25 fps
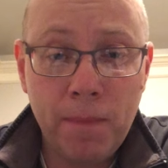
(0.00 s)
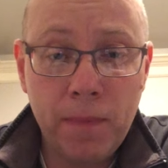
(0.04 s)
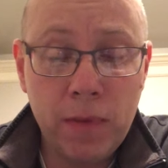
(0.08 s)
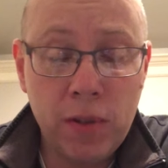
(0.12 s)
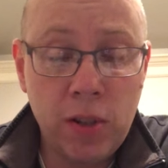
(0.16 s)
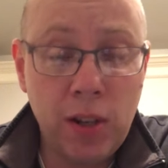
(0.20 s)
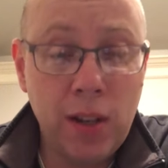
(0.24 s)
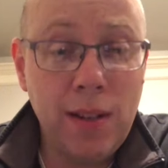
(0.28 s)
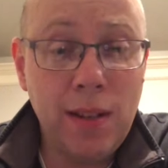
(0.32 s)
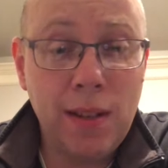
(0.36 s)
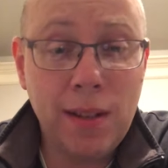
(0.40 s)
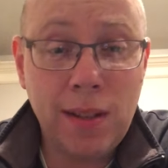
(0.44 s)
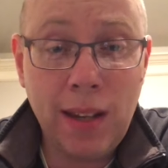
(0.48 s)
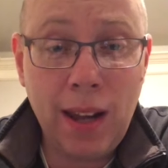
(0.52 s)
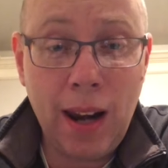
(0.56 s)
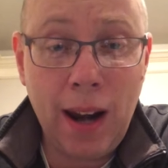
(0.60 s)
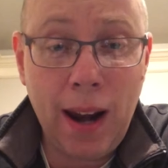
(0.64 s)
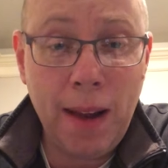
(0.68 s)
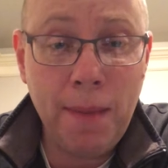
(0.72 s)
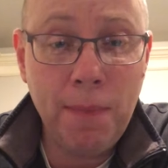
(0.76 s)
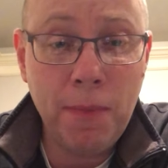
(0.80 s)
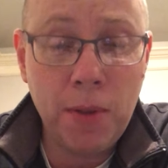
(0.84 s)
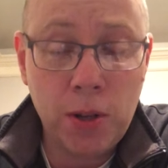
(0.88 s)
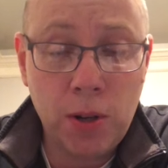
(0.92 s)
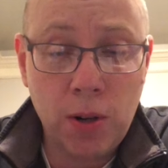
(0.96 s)
Jesus said,
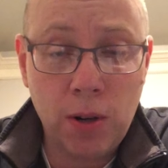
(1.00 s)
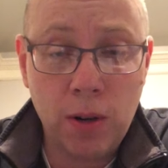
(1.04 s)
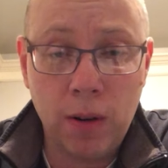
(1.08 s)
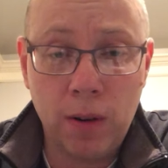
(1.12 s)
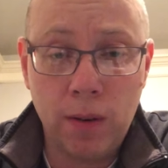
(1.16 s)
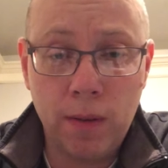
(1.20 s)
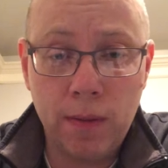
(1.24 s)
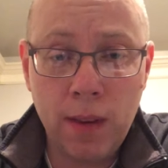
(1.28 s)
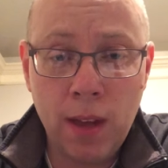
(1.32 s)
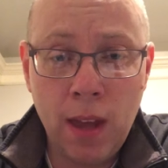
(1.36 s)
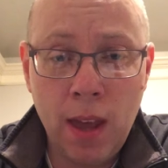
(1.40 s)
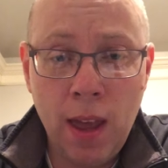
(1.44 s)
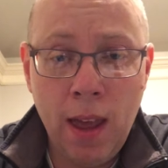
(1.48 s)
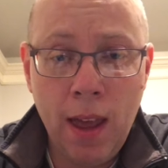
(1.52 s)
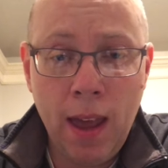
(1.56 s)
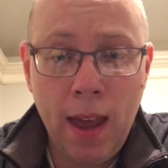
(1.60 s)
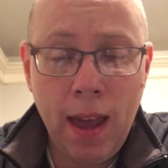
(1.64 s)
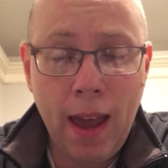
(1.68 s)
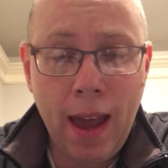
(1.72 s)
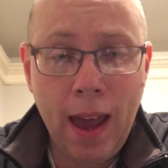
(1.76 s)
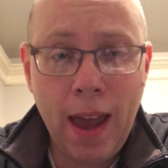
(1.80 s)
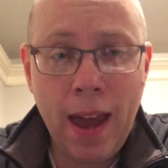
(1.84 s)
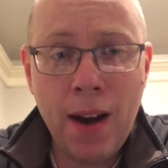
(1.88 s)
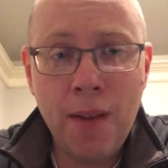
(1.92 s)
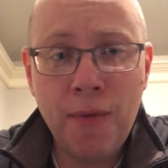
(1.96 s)
"I am the truth."
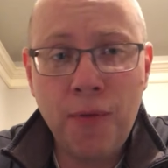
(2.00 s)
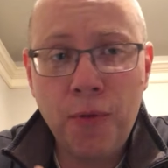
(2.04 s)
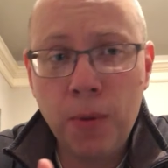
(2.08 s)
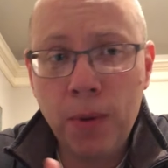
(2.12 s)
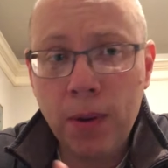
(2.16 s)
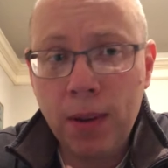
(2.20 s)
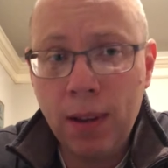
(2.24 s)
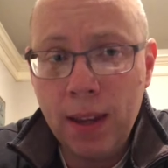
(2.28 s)
And if we're